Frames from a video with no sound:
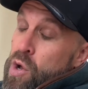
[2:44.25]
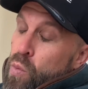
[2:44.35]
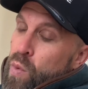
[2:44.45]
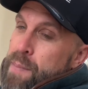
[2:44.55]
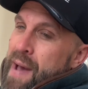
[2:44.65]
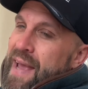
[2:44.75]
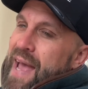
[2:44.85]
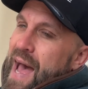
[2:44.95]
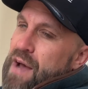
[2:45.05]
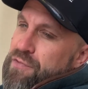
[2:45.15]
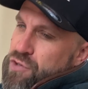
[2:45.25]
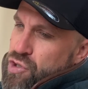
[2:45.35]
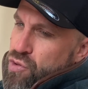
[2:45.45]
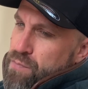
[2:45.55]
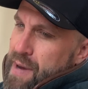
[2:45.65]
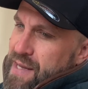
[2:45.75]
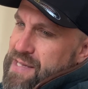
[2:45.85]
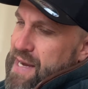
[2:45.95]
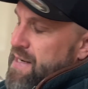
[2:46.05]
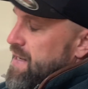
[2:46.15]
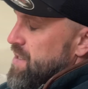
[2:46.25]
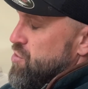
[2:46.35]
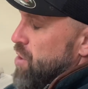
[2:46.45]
we may have to shoot maintain lead.